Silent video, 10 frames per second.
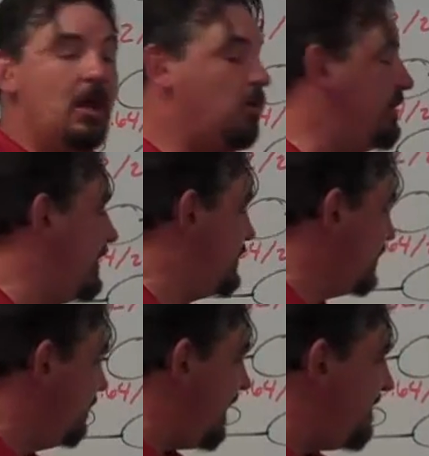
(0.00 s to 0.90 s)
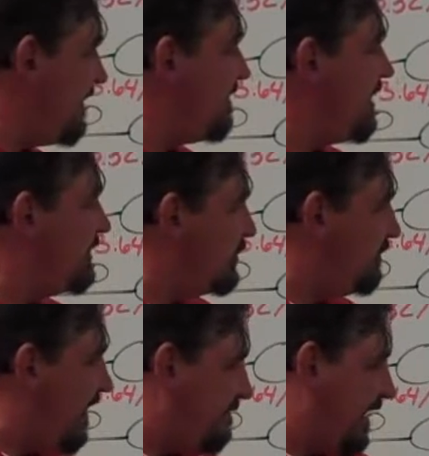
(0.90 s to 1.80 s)
with a
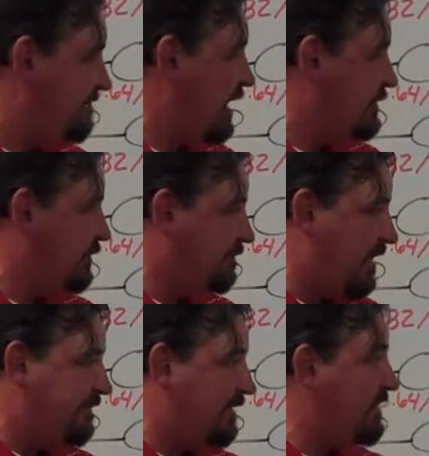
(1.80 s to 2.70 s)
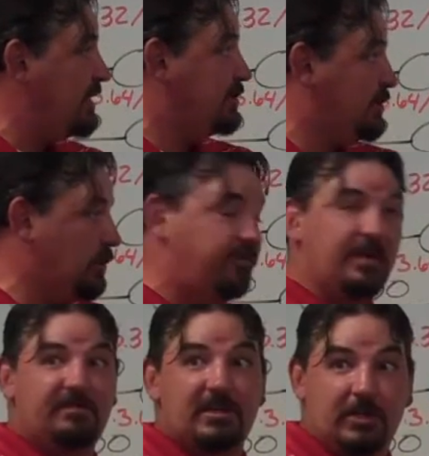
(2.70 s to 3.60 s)

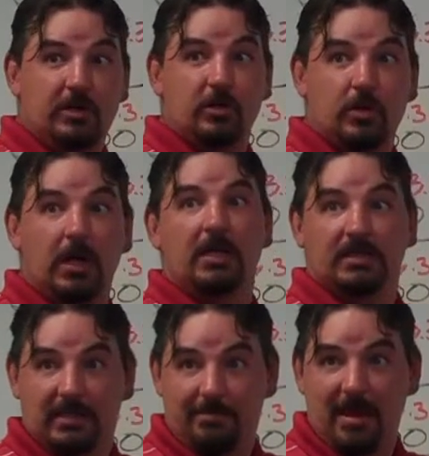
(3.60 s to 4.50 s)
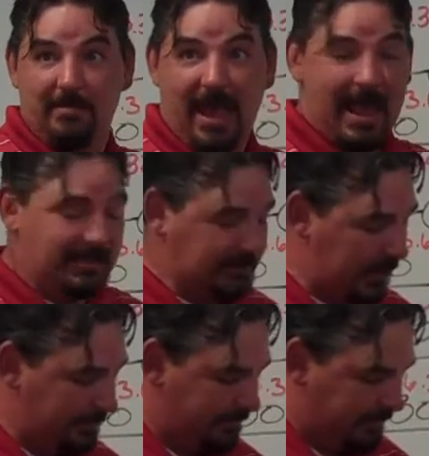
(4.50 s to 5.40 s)
255.255.255.252 subnet mask,